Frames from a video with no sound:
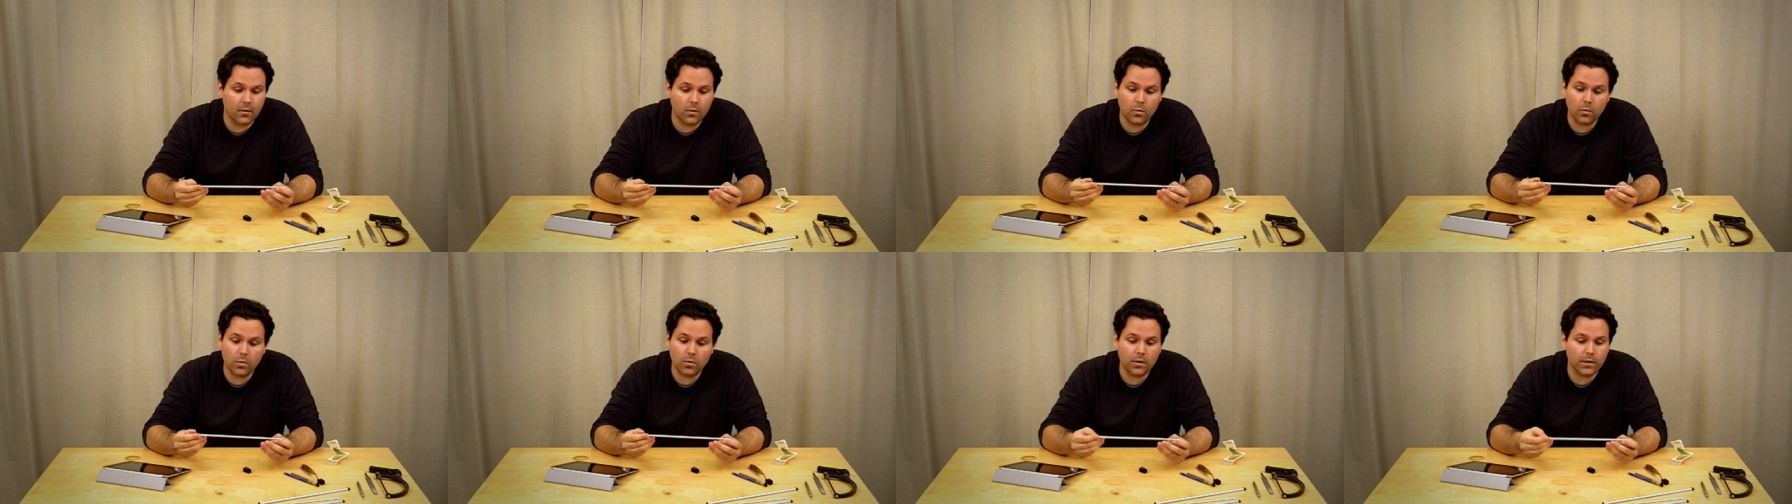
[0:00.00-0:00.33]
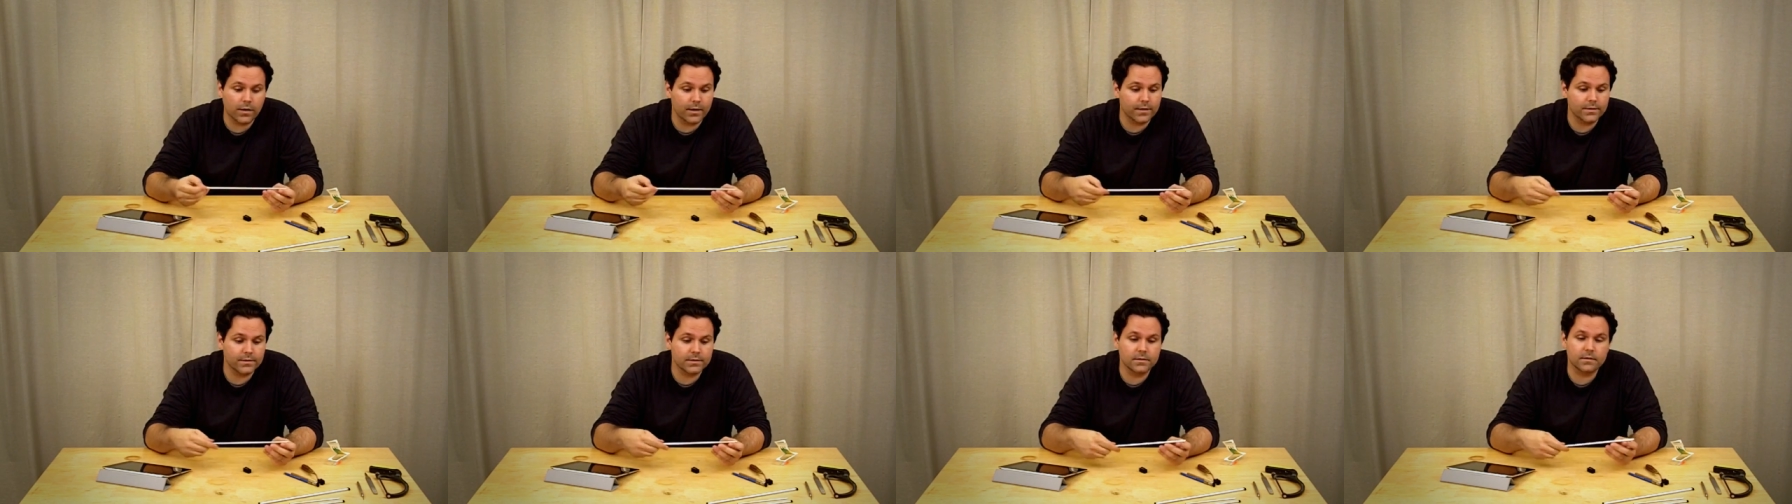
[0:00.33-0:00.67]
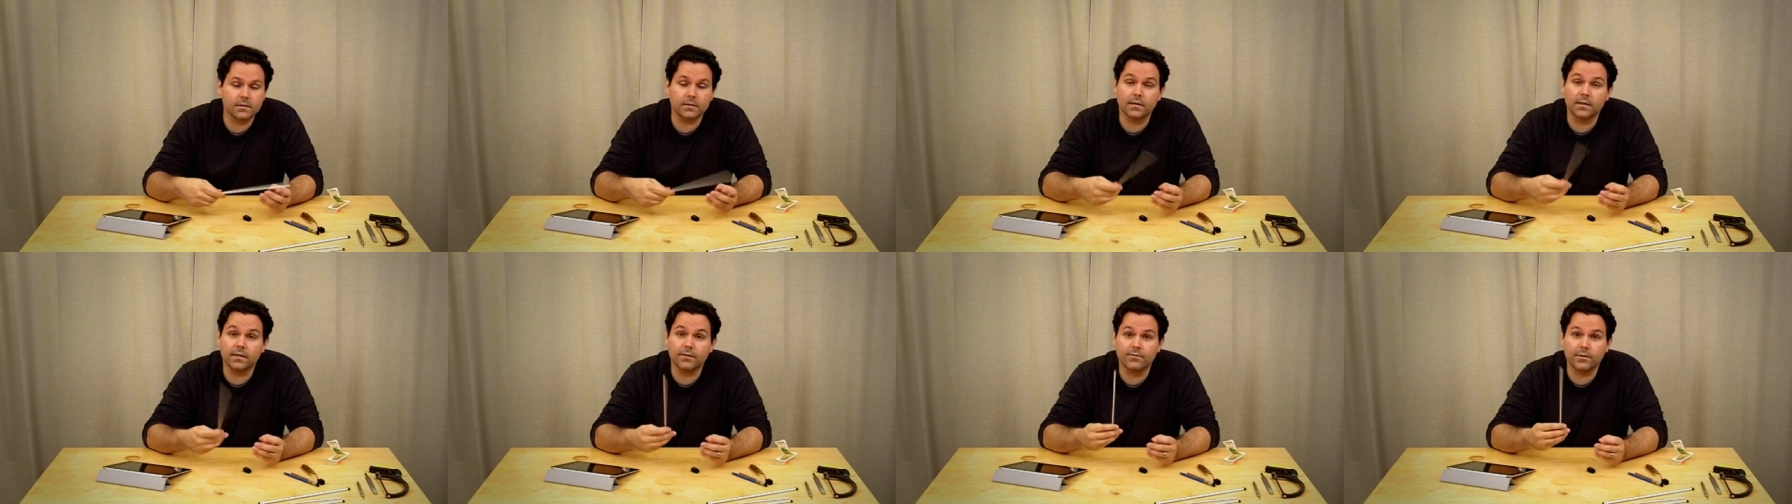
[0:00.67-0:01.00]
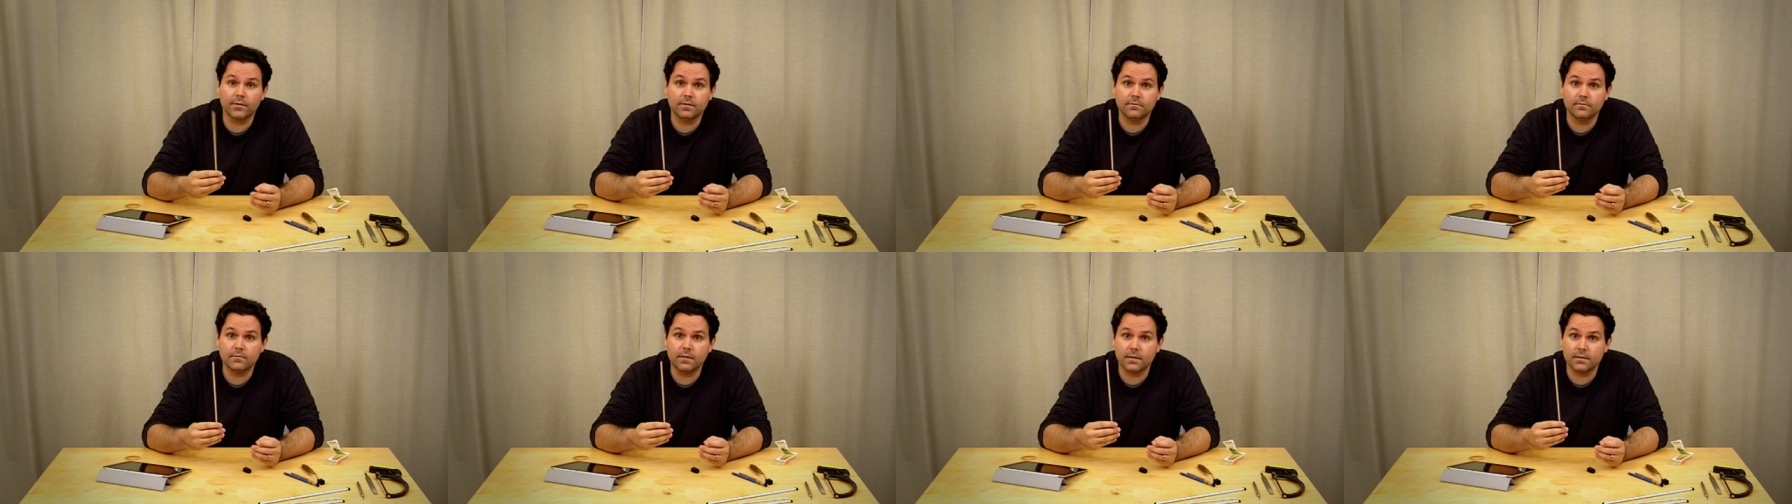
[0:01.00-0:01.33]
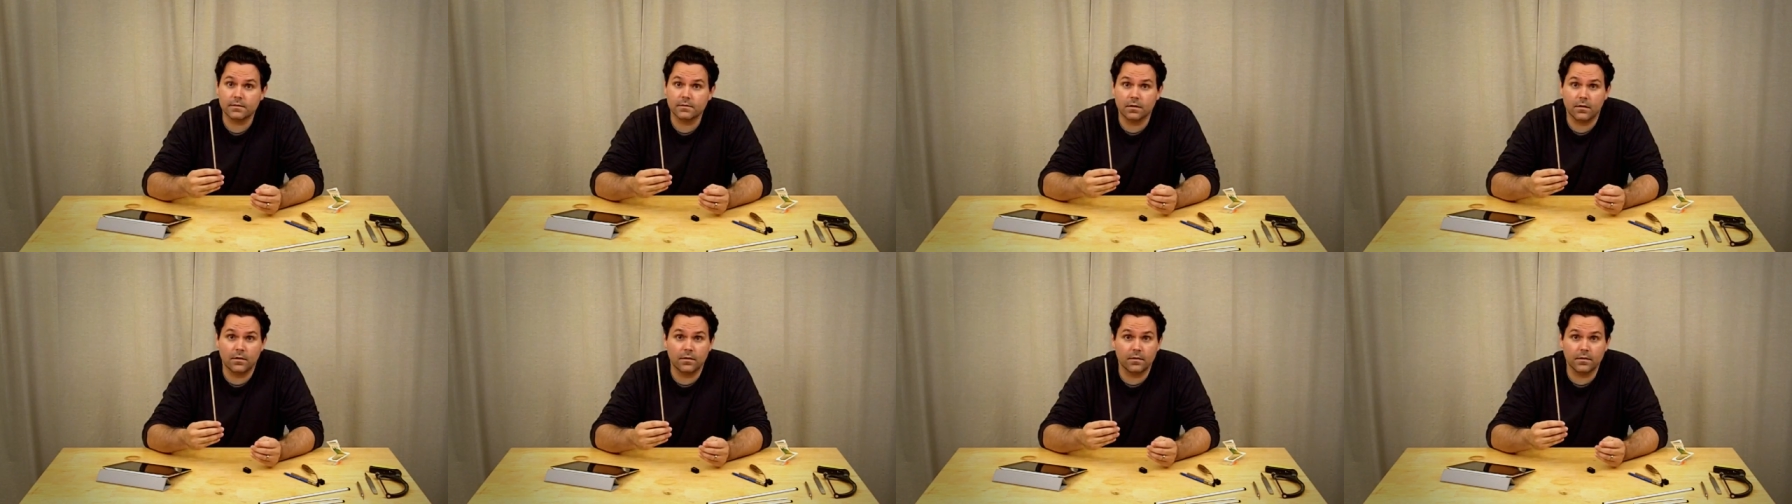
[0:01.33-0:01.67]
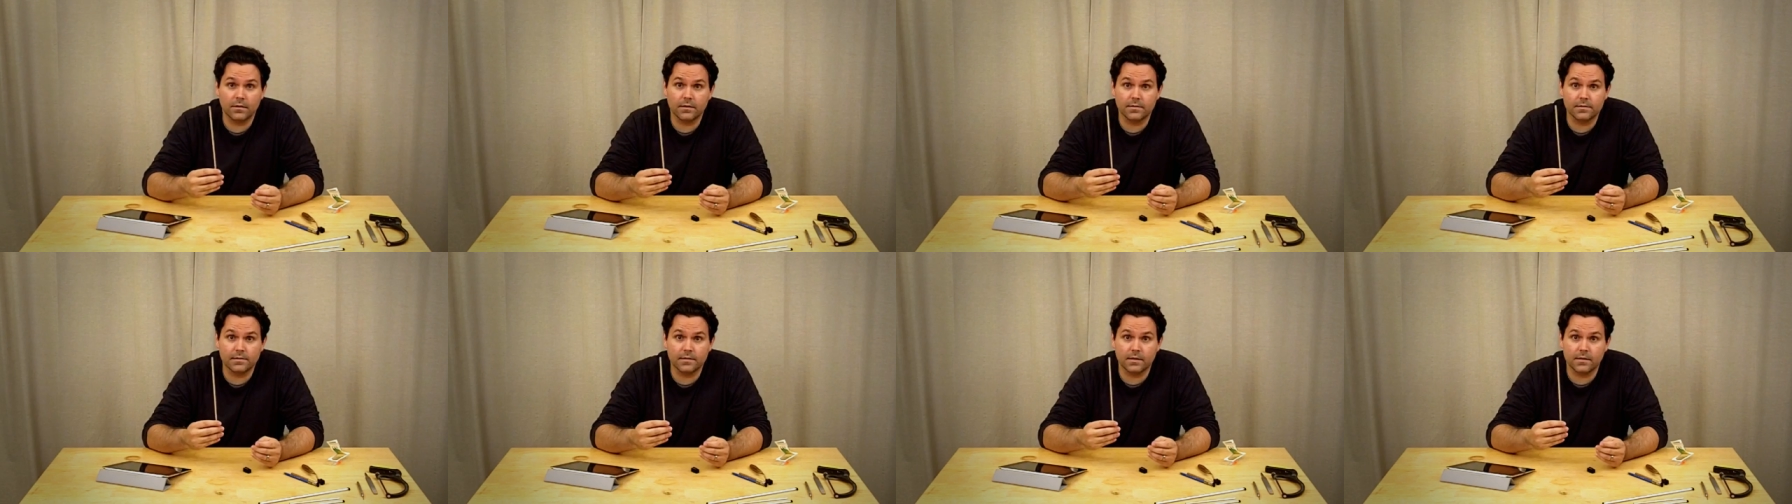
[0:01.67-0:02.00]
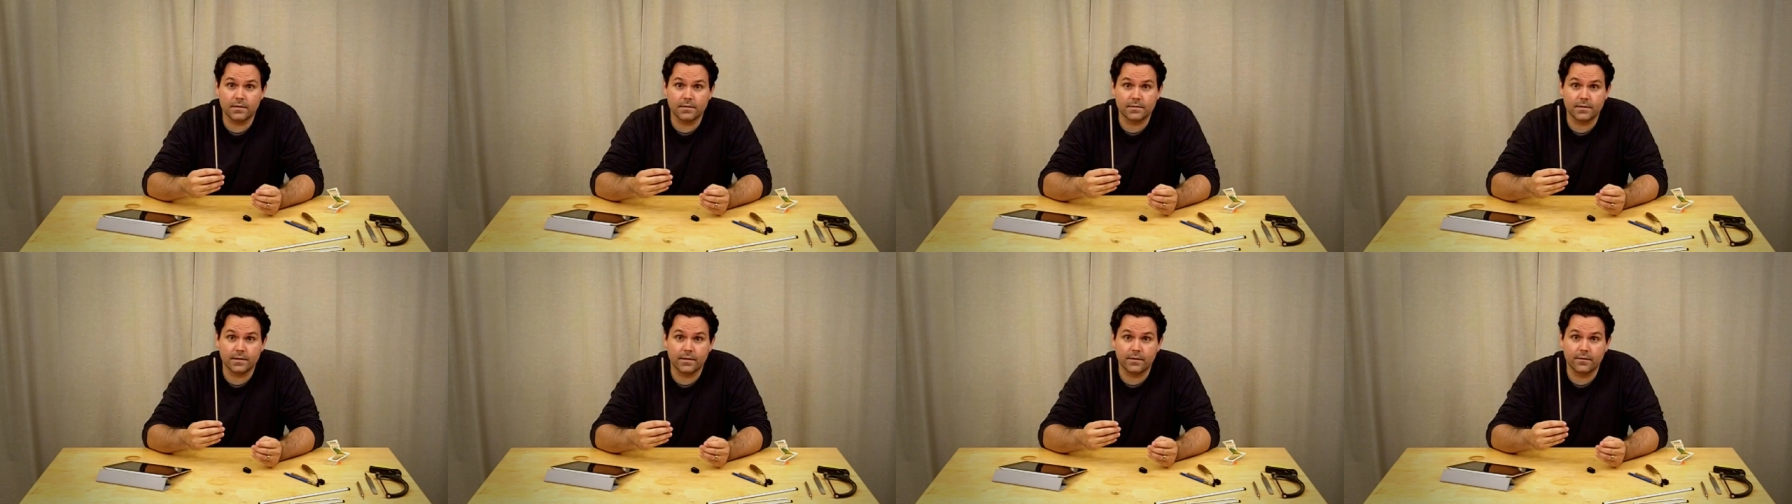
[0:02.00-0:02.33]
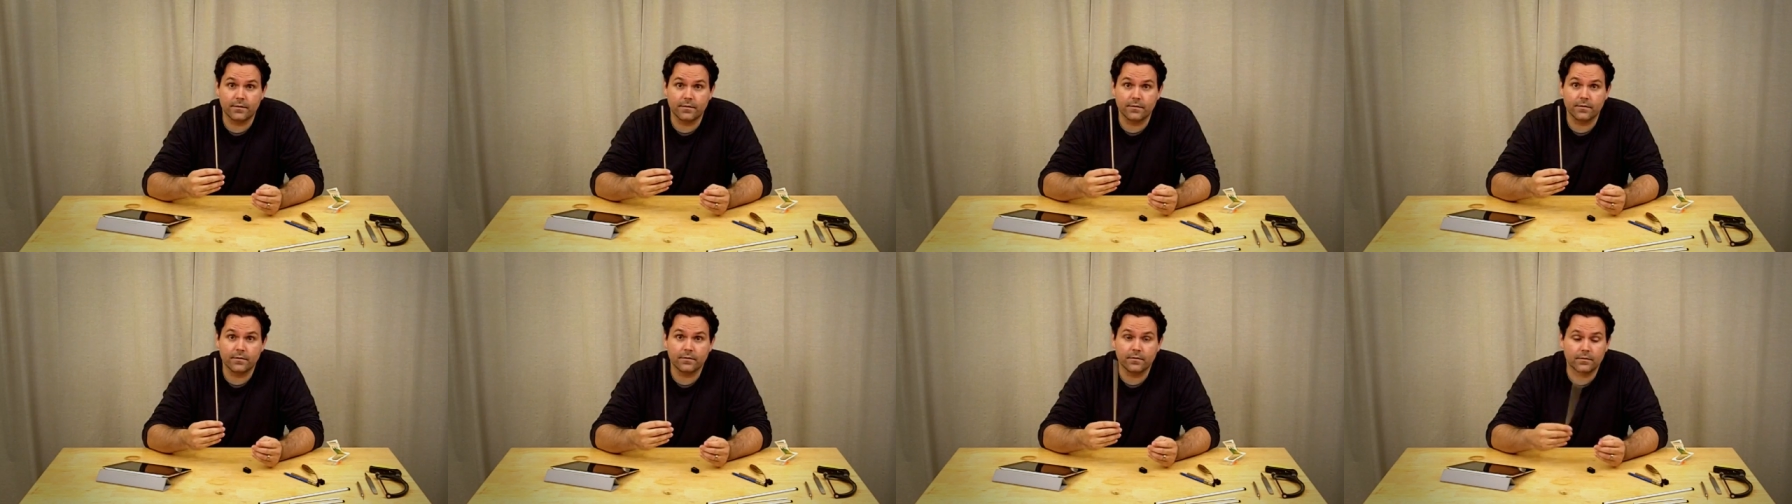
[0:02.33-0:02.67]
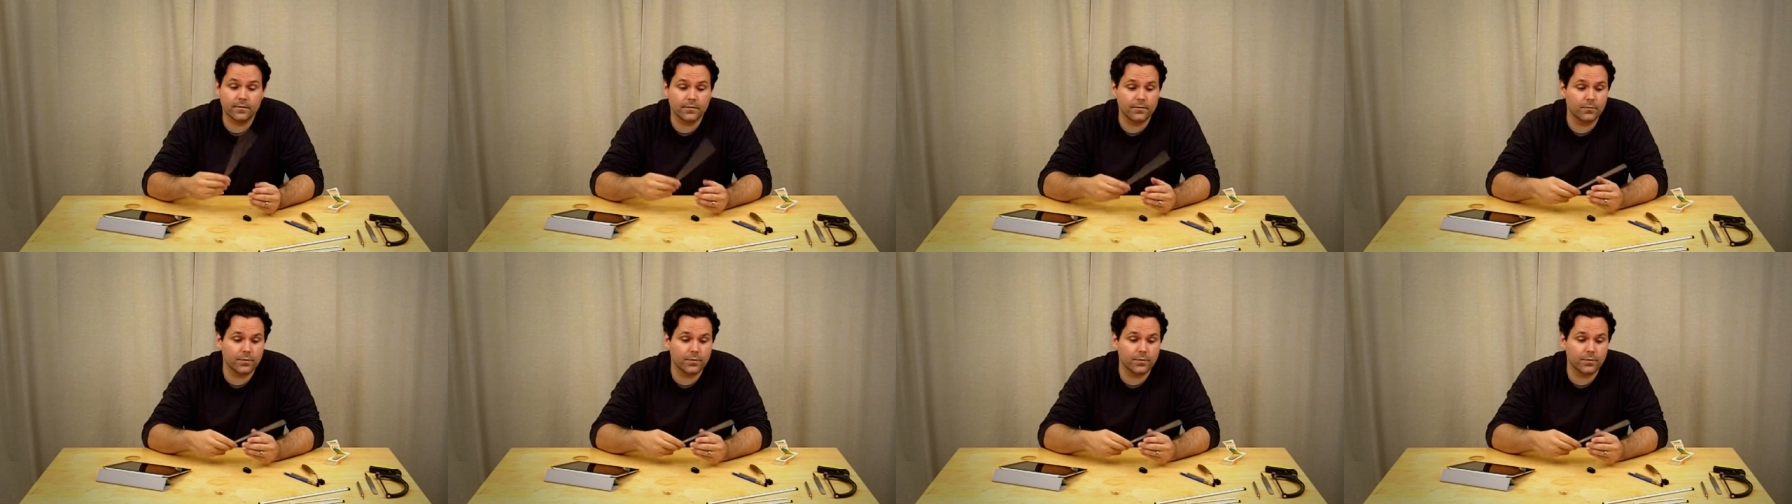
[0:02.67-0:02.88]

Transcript: Or I can just leave it as long as it is here,